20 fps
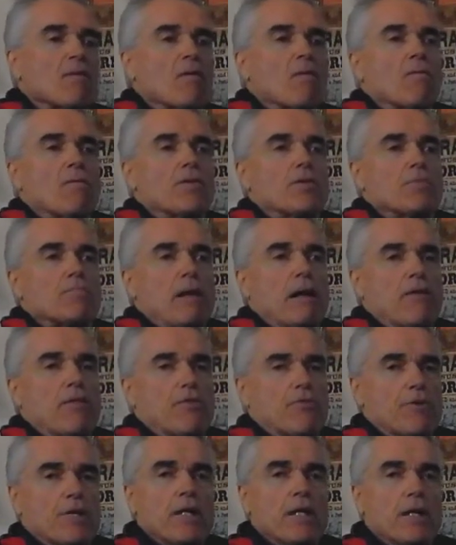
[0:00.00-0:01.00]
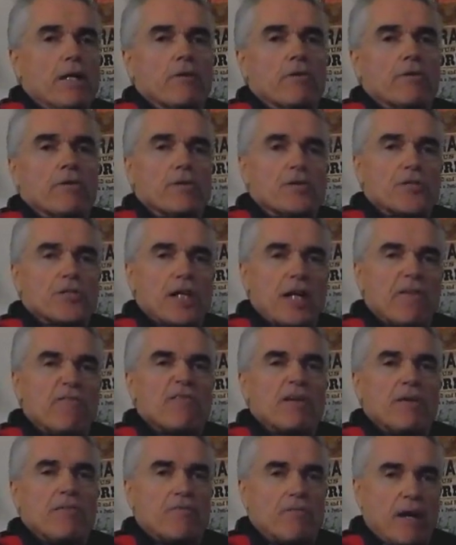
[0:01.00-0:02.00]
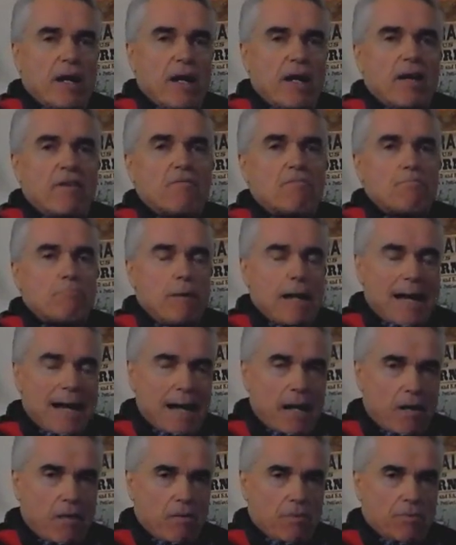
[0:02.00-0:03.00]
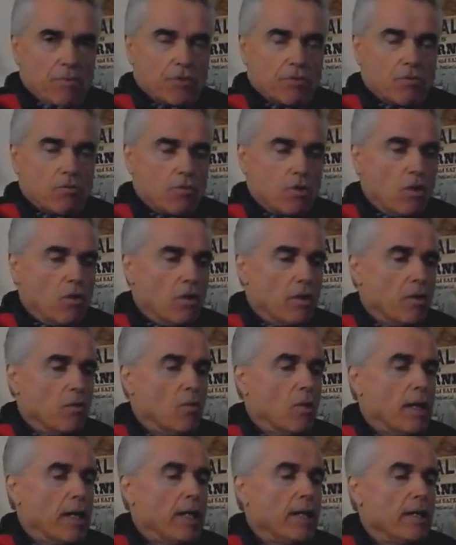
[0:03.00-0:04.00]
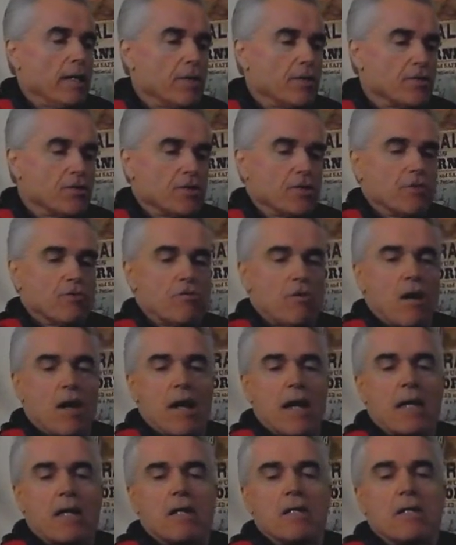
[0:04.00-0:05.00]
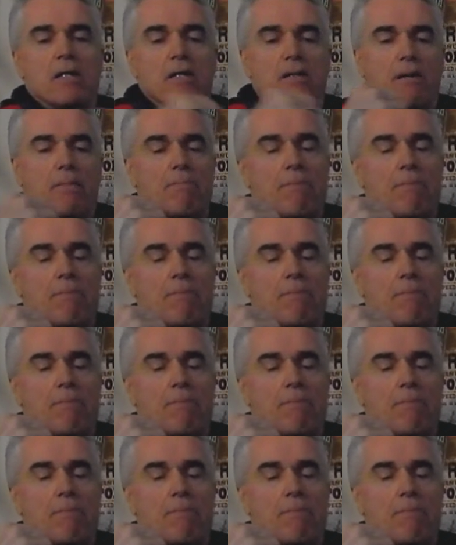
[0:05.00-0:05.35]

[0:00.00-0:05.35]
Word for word: was about three hundred seventy-five pounds. The rolling weight is the trike, the